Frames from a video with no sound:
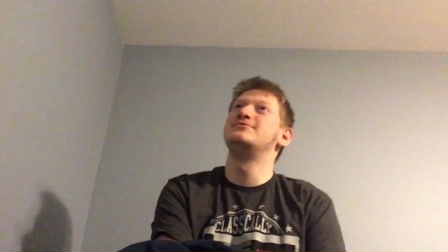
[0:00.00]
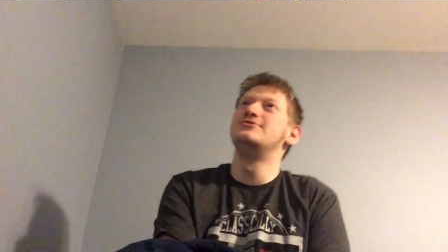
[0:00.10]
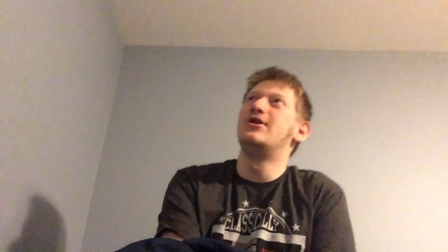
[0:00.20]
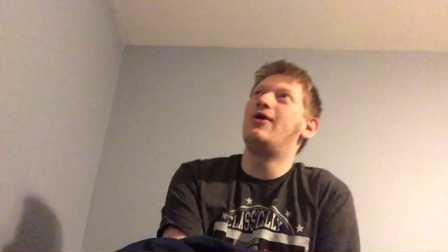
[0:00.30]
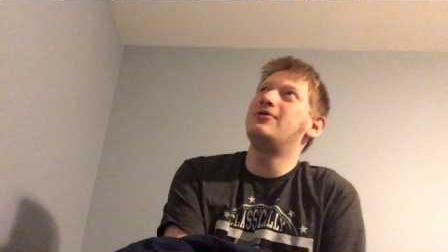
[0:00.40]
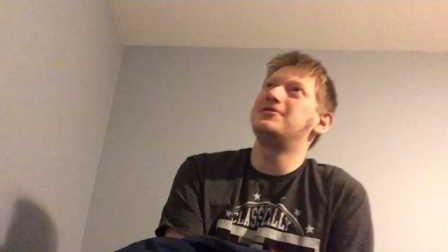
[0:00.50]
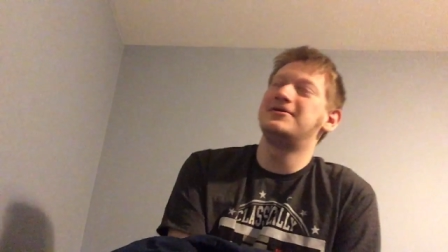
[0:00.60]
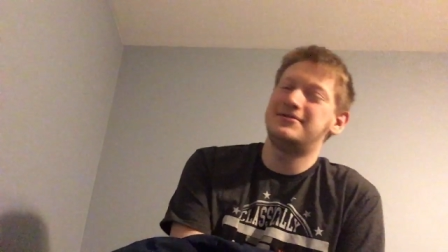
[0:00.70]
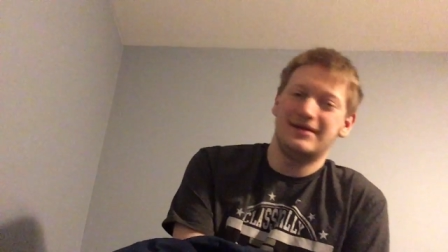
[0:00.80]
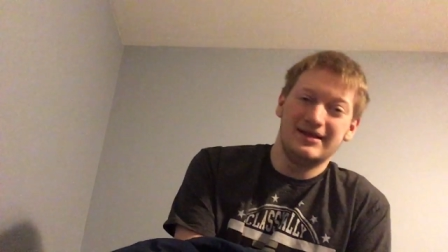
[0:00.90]
Lol.
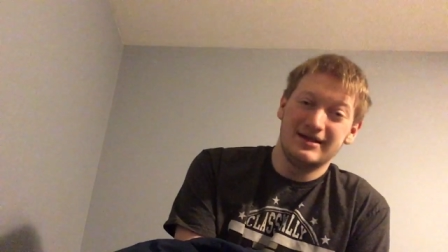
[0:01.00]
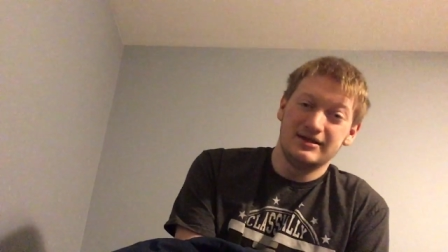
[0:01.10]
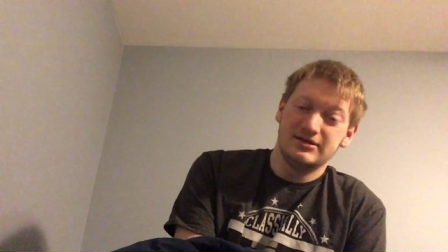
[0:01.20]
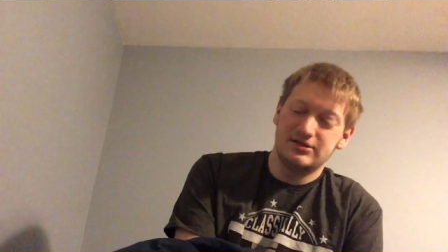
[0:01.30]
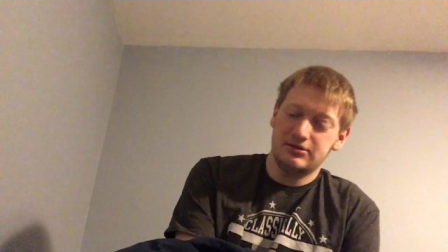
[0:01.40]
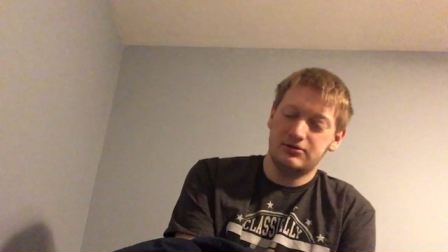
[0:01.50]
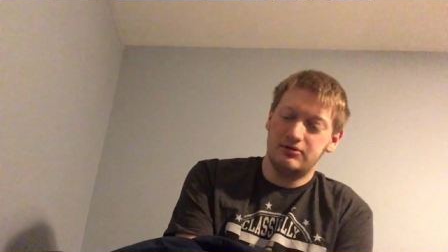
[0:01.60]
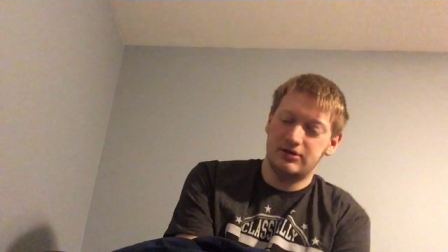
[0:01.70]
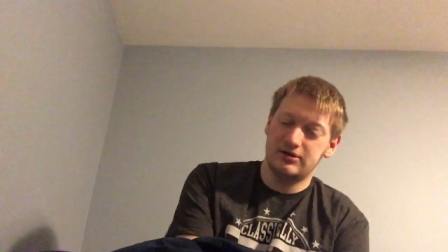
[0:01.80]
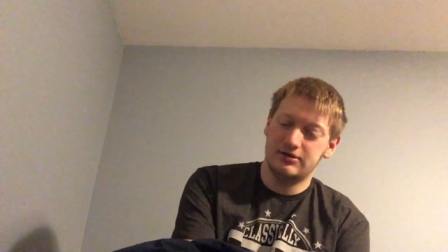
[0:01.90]
So,